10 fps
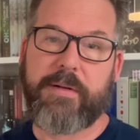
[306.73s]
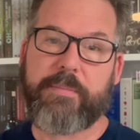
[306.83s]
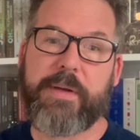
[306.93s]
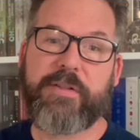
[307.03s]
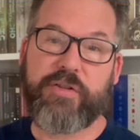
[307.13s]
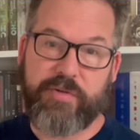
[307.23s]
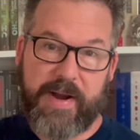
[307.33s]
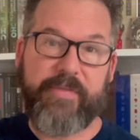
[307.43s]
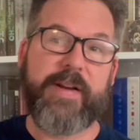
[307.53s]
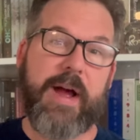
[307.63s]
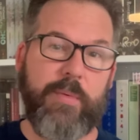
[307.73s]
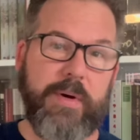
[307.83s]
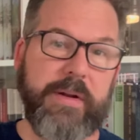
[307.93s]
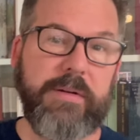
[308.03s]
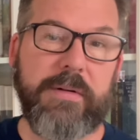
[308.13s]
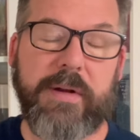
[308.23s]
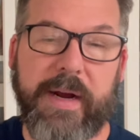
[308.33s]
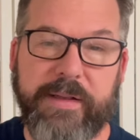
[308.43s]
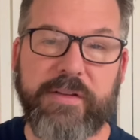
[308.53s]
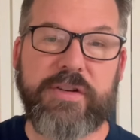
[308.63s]
Pizza Giraffe got one
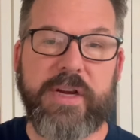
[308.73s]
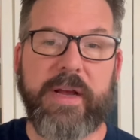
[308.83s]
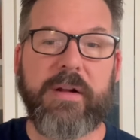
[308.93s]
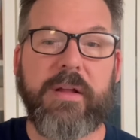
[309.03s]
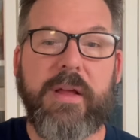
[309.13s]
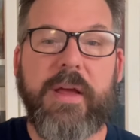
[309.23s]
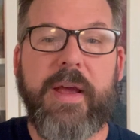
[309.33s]
on this channel.